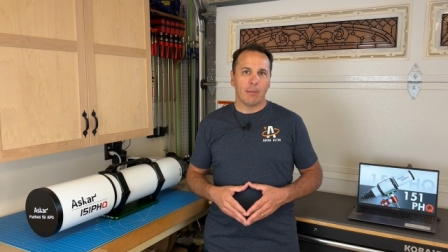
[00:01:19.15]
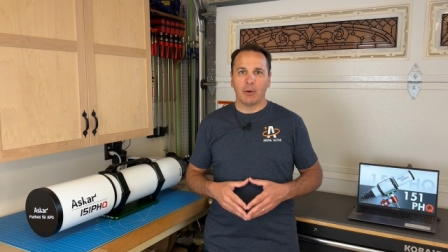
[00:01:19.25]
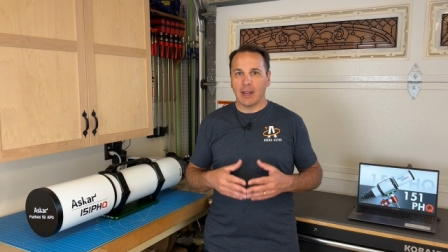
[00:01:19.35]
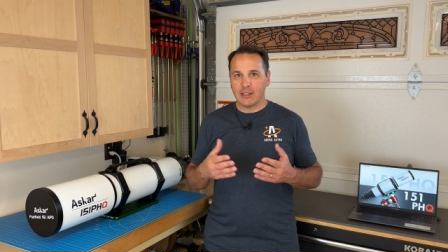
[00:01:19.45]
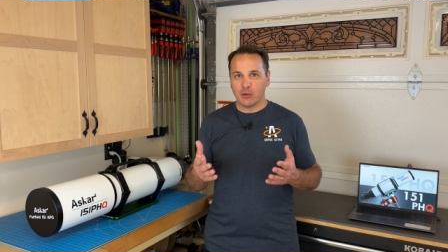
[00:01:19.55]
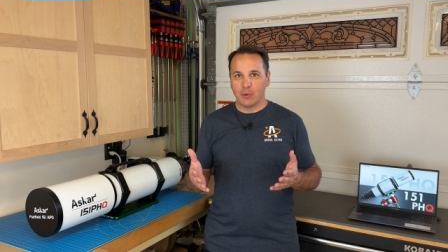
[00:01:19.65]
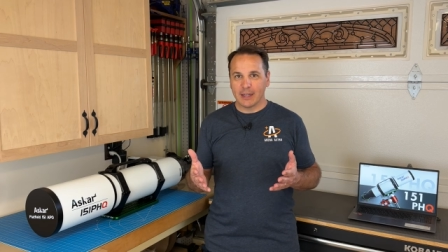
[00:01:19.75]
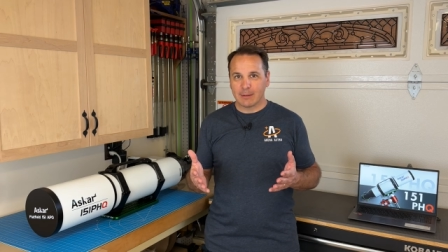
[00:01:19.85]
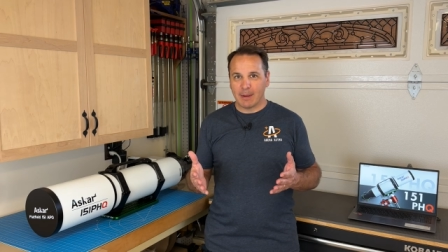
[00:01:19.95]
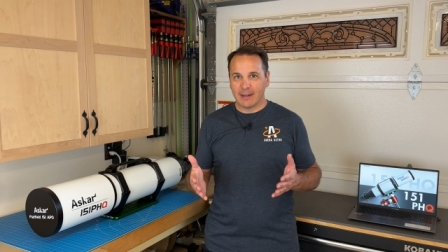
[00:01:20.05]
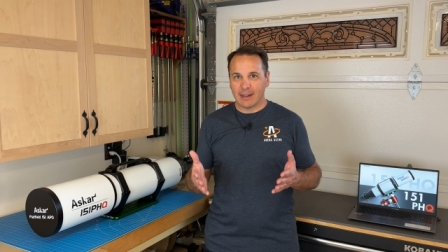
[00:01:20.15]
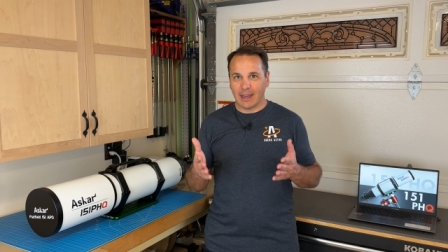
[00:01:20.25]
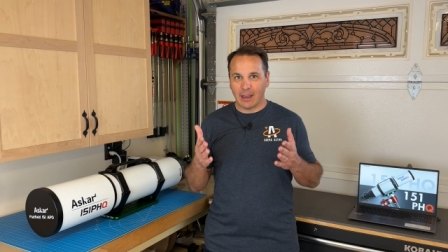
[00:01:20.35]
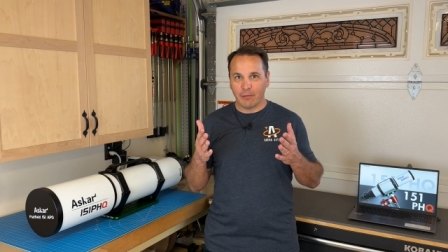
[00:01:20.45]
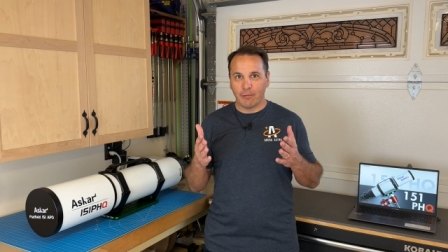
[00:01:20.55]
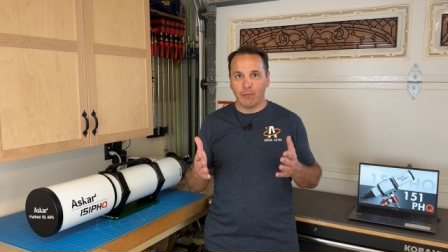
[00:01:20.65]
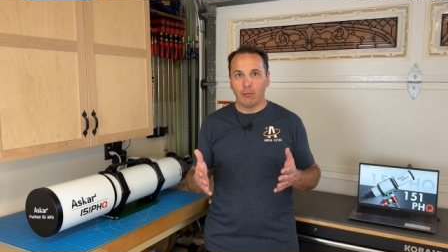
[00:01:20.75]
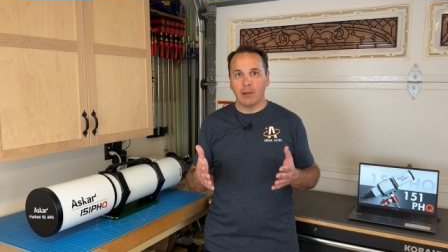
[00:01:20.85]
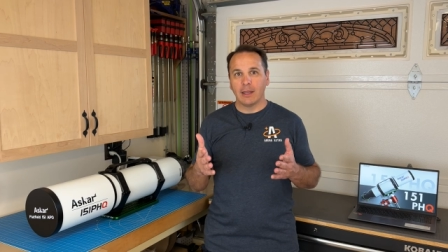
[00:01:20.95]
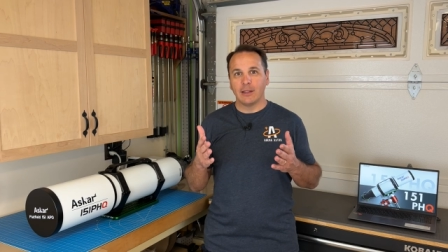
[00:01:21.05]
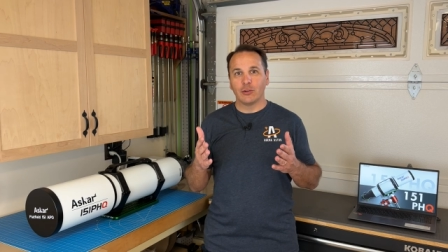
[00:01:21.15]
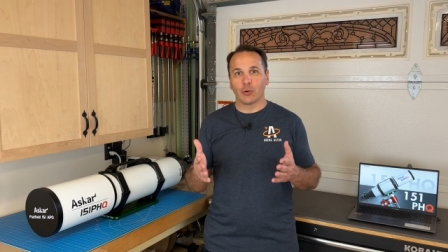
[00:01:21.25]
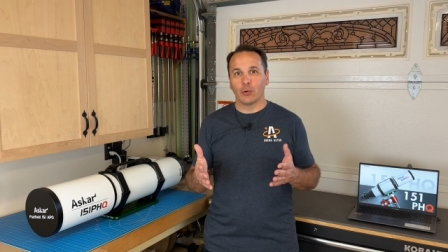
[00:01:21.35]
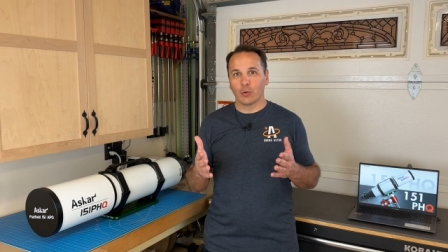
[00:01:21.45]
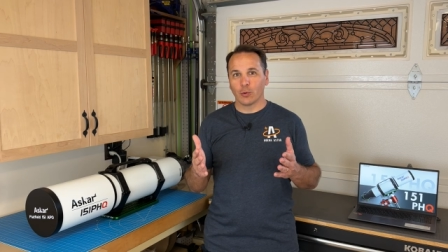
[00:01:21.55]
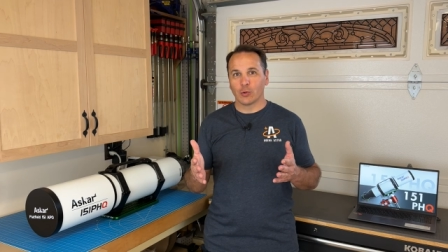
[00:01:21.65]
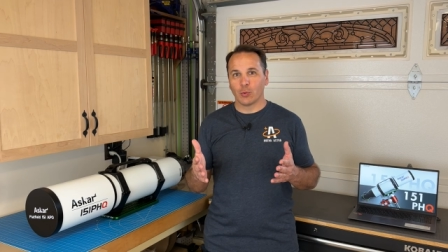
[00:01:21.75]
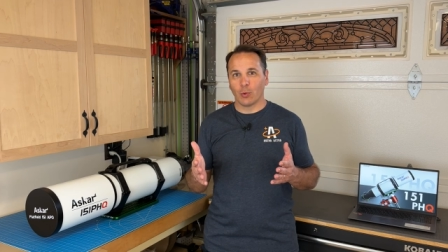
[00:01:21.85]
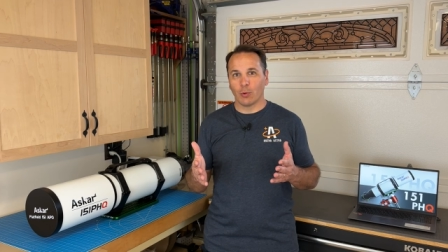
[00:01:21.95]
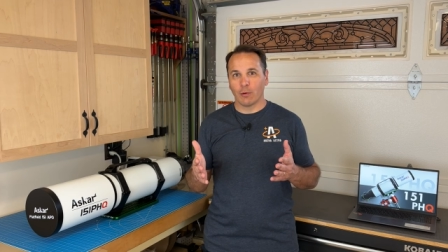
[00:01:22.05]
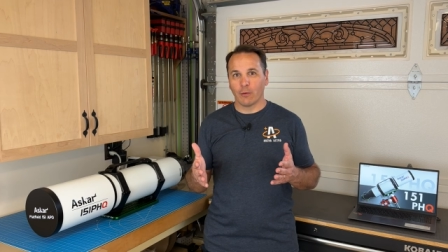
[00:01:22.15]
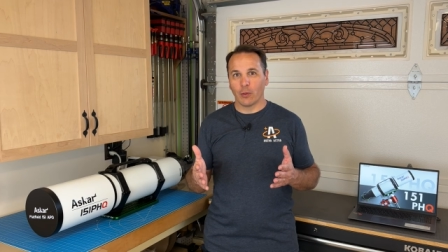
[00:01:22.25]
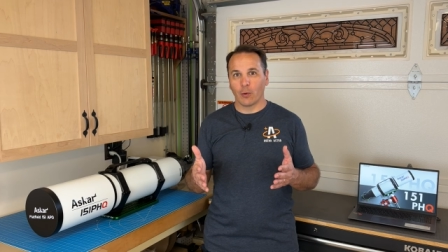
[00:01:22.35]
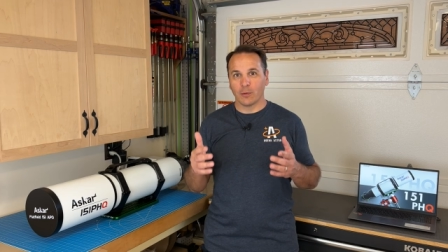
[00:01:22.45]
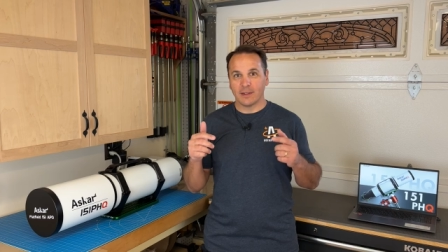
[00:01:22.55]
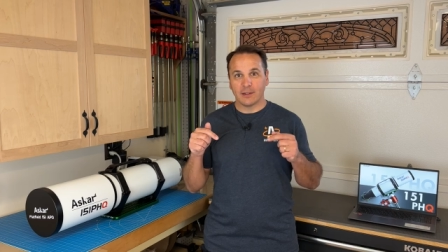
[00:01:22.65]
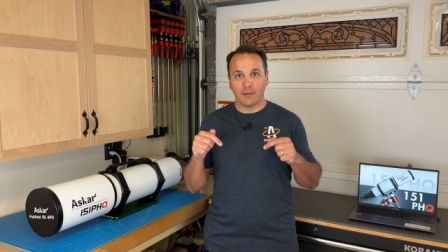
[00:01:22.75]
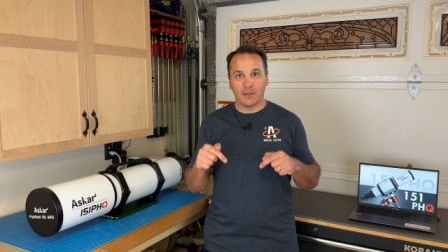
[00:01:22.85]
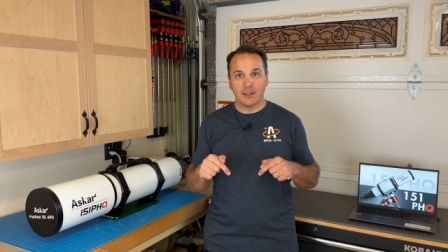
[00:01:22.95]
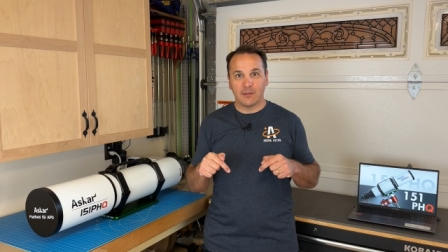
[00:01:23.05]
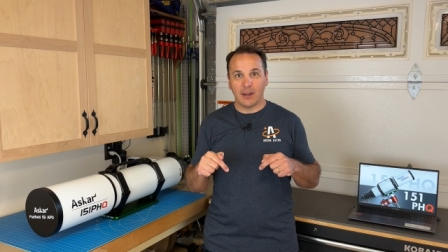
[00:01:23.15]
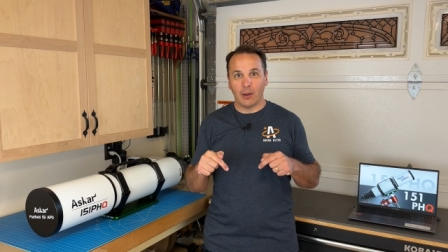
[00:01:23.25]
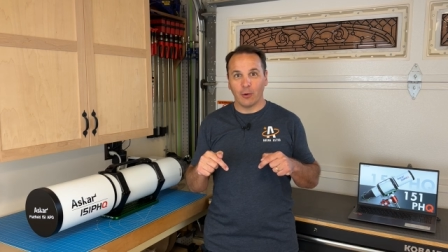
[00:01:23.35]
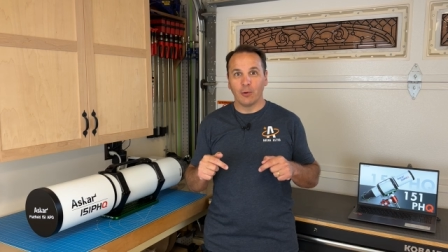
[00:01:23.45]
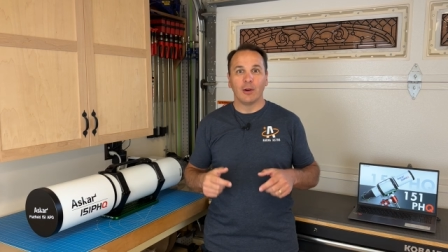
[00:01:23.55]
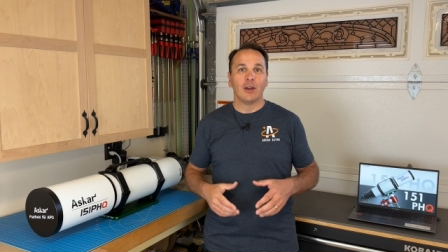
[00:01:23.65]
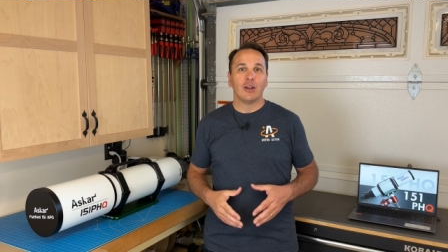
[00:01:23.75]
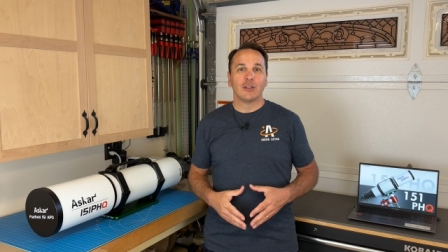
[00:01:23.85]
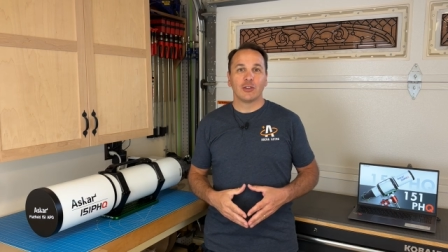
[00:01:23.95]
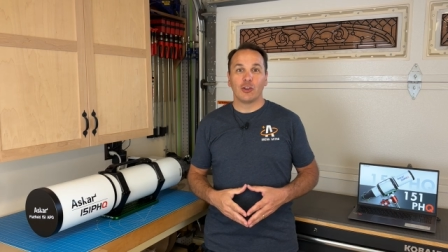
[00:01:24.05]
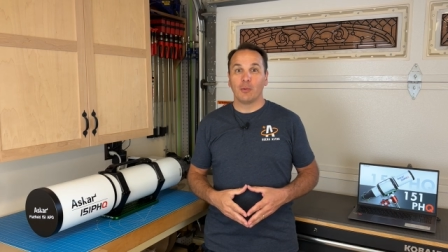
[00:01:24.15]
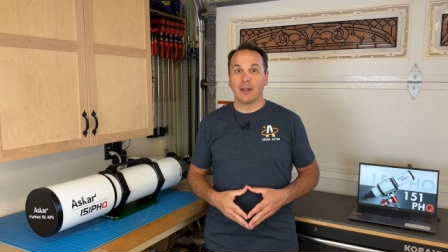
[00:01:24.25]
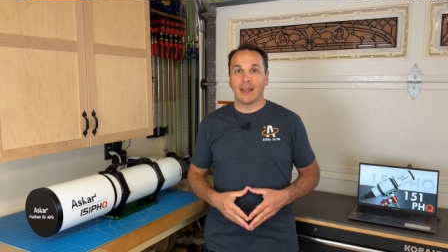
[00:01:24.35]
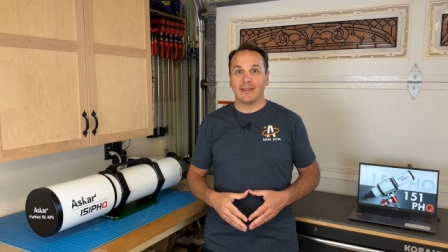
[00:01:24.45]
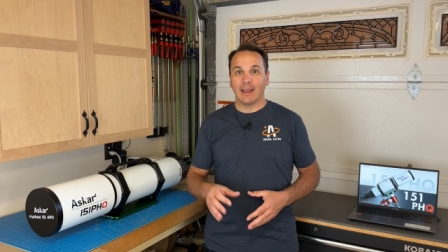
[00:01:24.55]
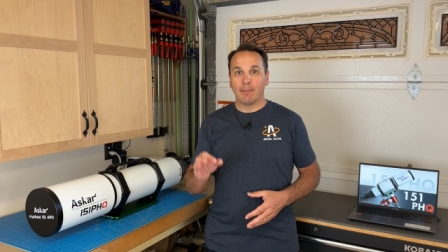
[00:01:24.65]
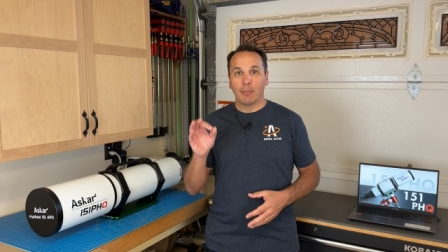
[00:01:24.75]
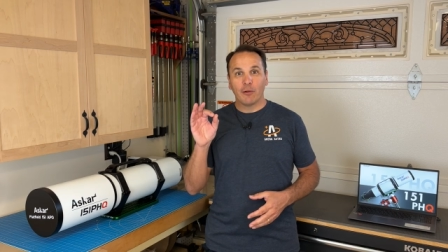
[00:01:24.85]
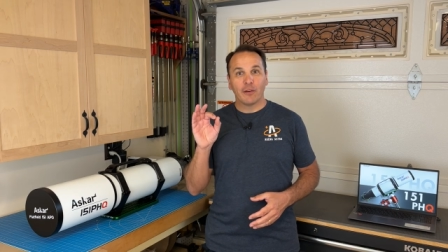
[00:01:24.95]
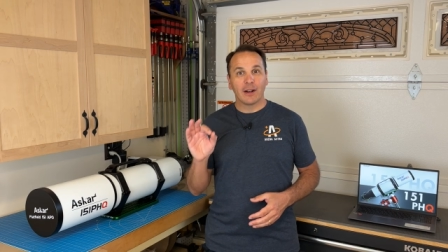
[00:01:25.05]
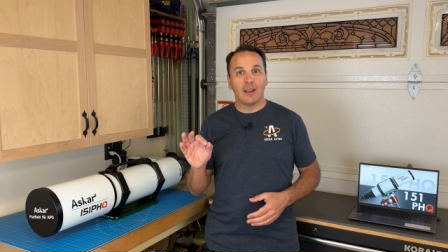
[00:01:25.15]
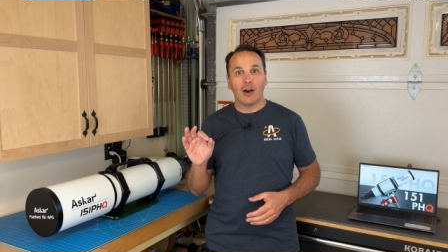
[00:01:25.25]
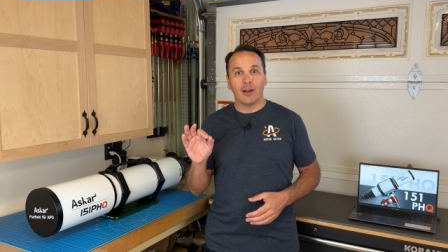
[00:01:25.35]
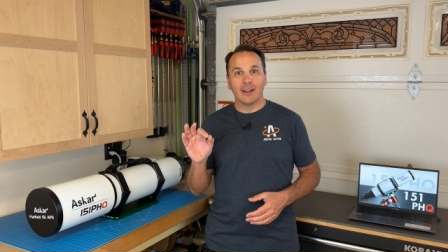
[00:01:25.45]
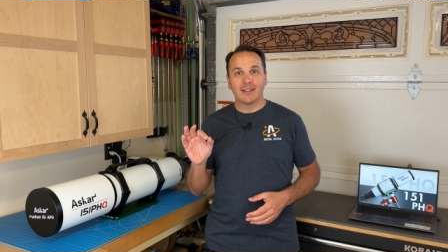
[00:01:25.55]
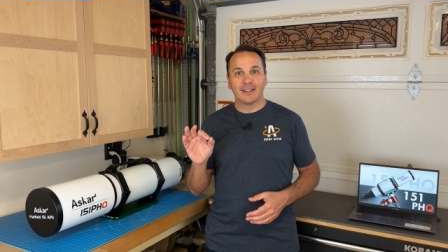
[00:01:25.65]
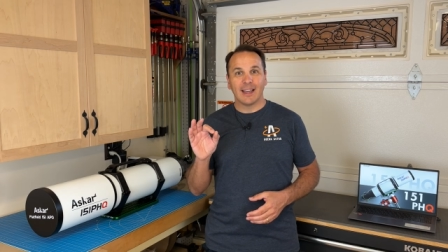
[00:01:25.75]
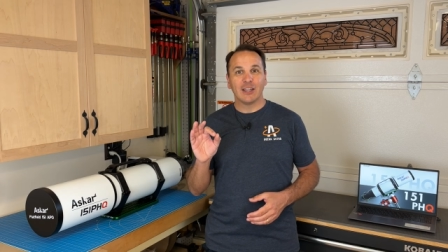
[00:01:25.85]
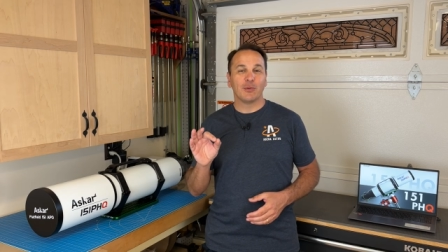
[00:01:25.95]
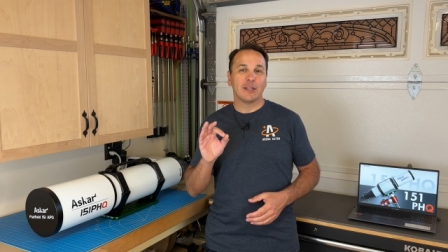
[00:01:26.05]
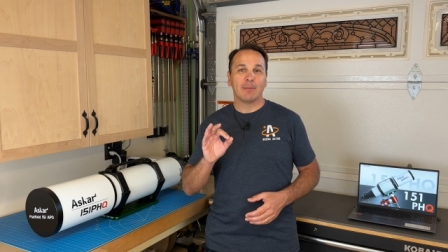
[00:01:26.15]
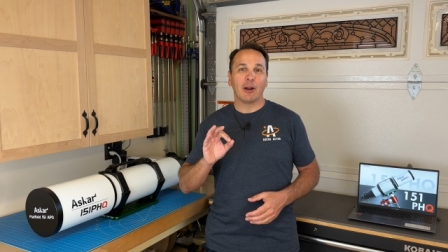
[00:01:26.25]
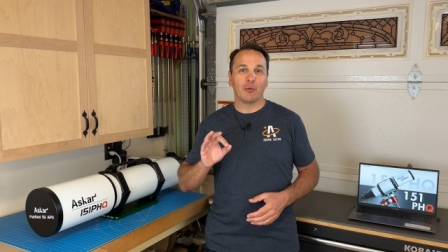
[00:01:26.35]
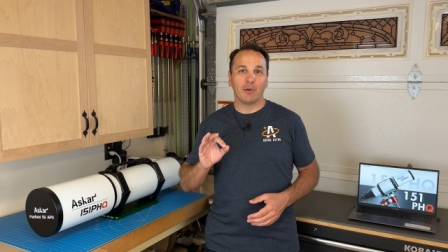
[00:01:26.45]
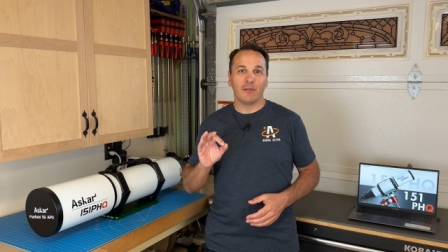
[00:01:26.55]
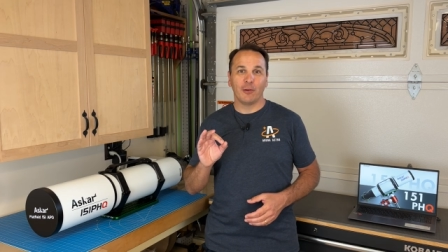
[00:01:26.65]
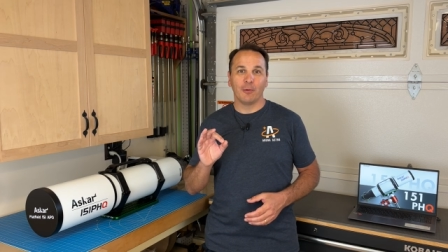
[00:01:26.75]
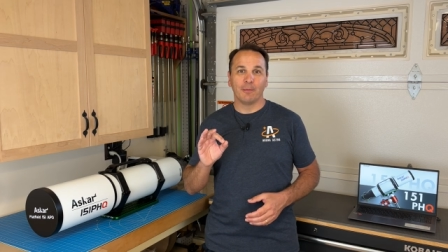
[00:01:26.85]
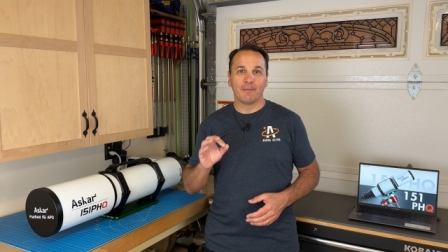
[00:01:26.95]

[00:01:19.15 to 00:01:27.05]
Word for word: But as you would expect, I have full editorial control over the content of this video, so you will get a perfectly honest and transparent review.